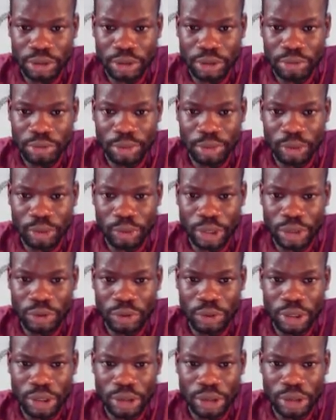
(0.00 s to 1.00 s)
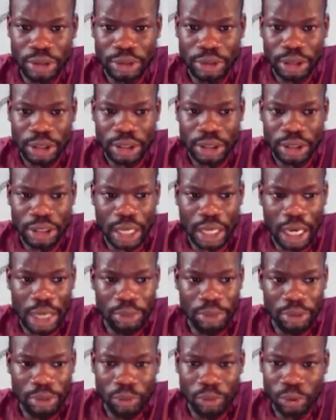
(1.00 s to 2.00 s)
Remember, we're doing a
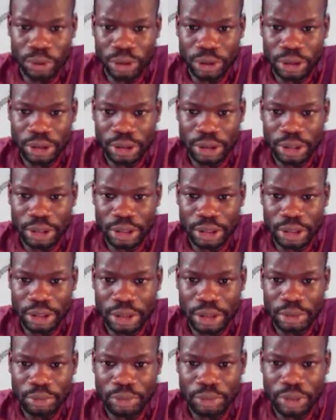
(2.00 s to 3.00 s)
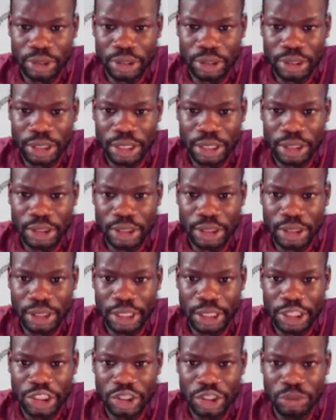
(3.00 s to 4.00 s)
hybrid module in this case, and the
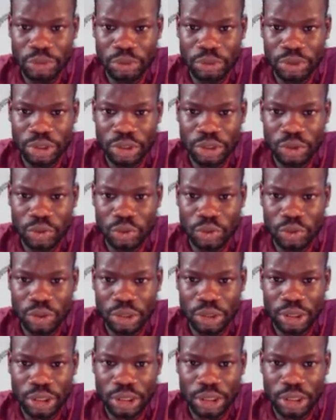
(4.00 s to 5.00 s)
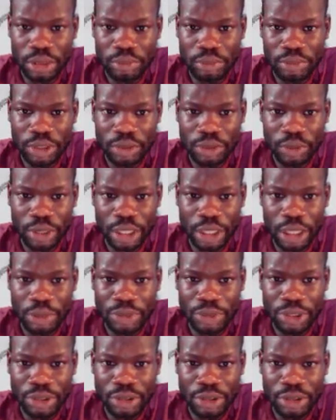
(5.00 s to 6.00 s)
SG boost is that's where it
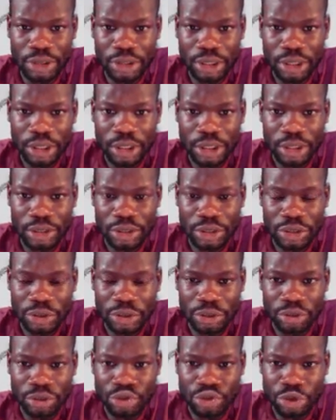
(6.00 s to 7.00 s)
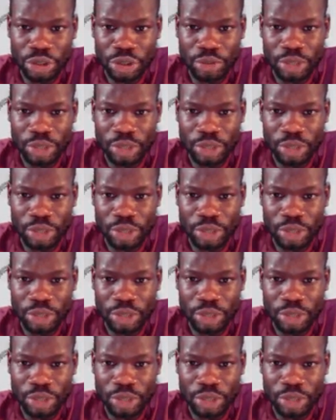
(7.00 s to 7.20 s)
comes in. So to train the